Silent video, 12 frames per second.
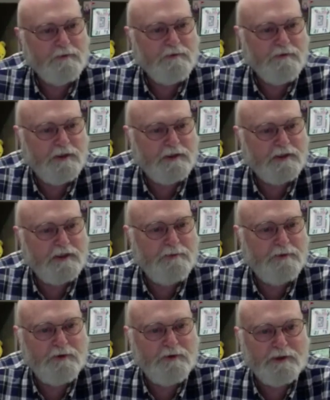We've got a
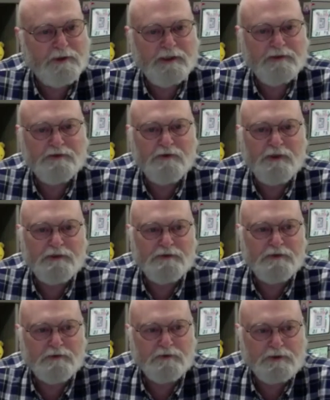couple doing that, so that's
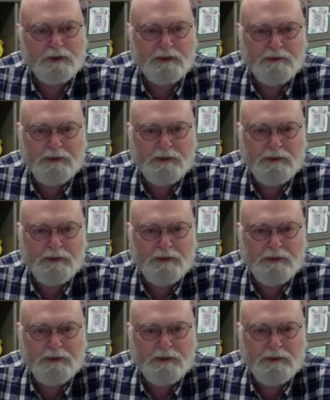interesting.